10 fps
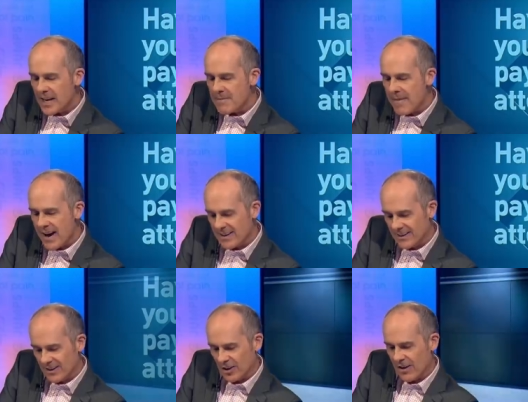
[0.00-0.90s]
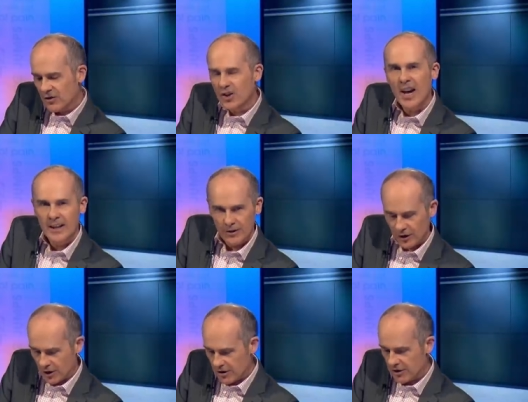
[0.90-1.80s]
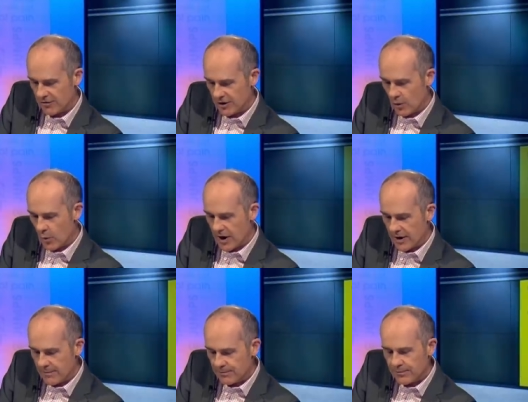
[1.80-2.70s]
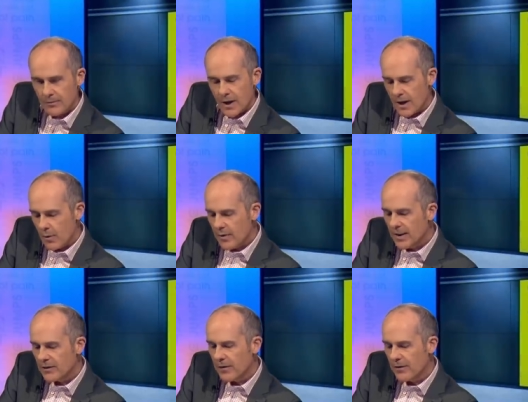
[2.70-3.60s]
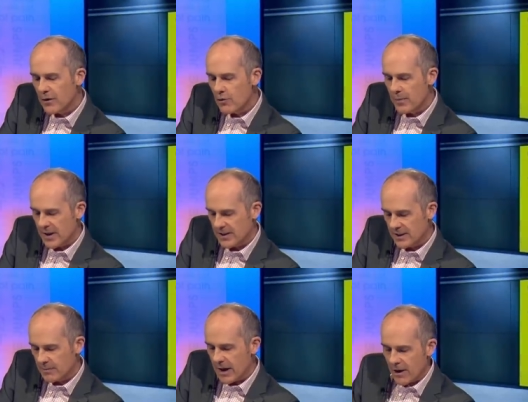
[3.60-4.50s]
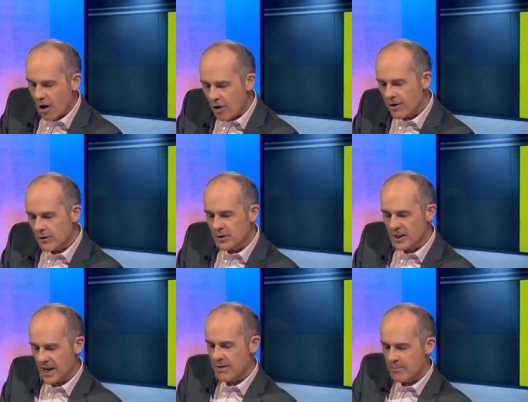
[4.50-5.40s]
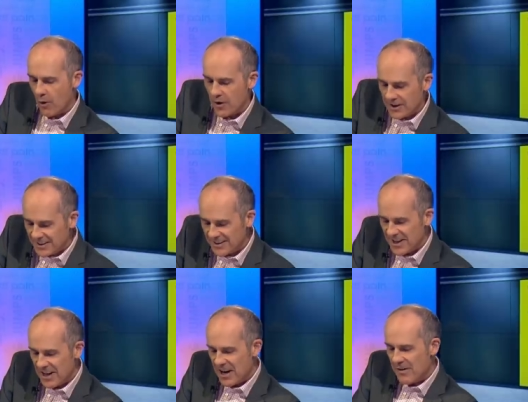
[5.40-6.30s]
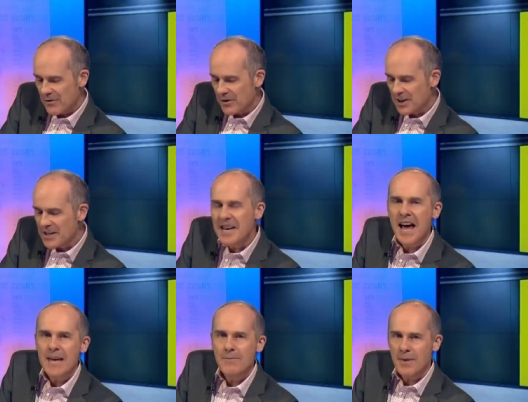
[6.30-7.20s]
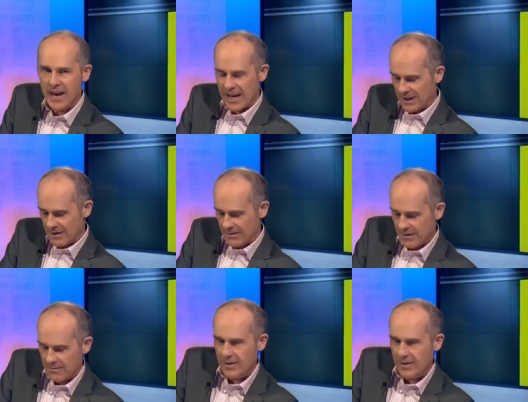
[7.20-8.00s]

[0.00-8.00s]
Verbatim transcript: a MasterChef challenge during the week. Now, we've left a few pieces blank. I'll give you 10 points if you can name any of them.